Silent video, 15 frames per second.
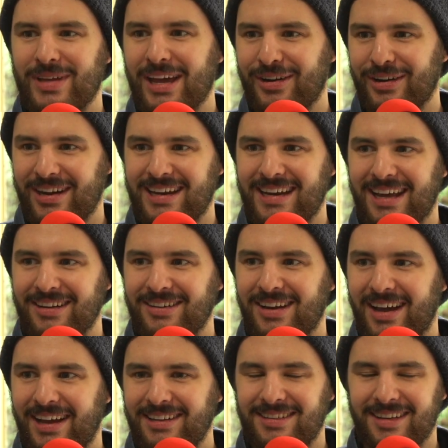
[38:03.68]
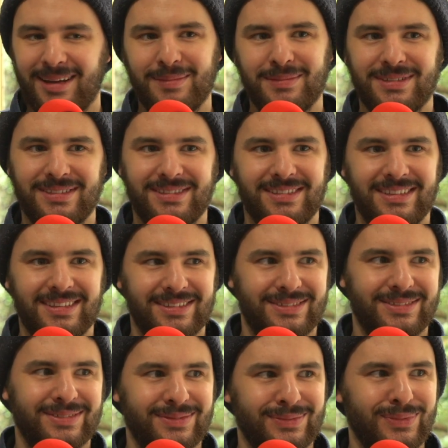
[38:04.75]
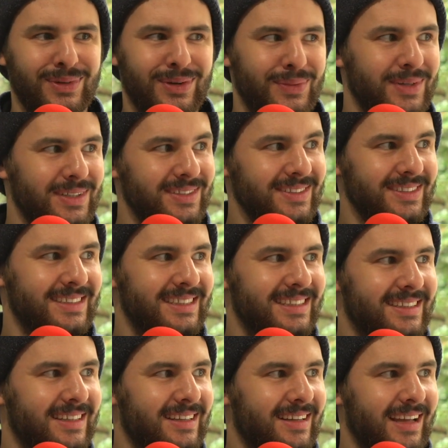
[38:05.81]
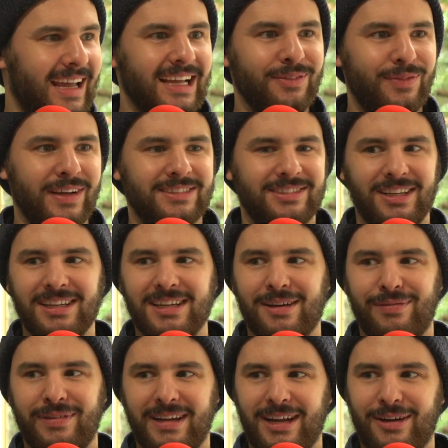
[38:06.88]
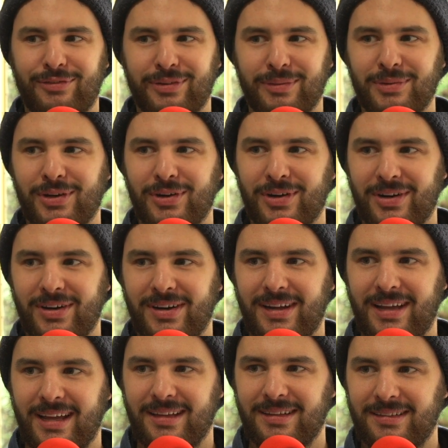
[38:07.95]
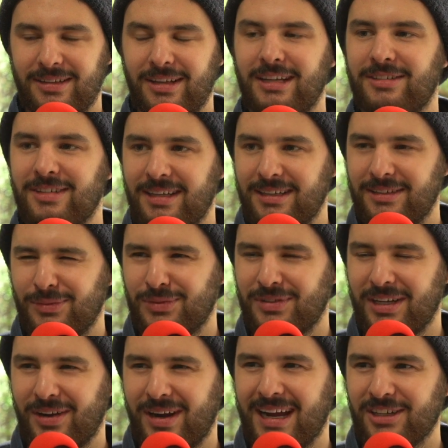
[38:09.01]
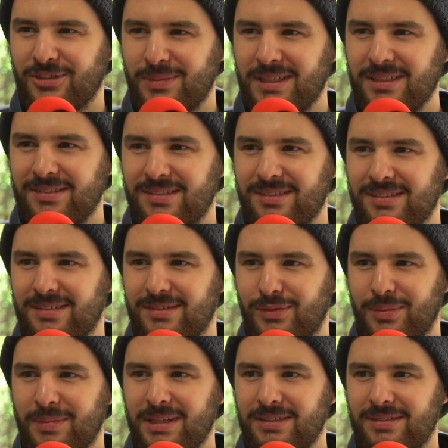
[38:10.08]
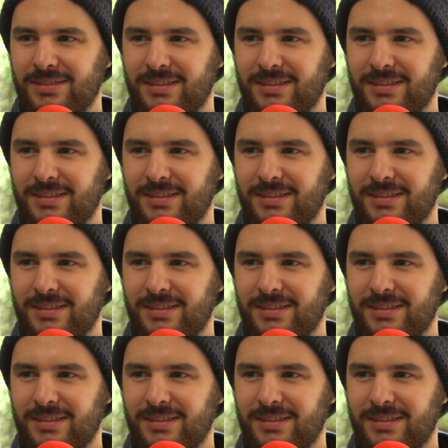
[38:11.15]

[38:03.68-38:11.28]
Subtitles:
get on it now 9 times what it was. In fact, something I found out from your, you say your housemates, roommates?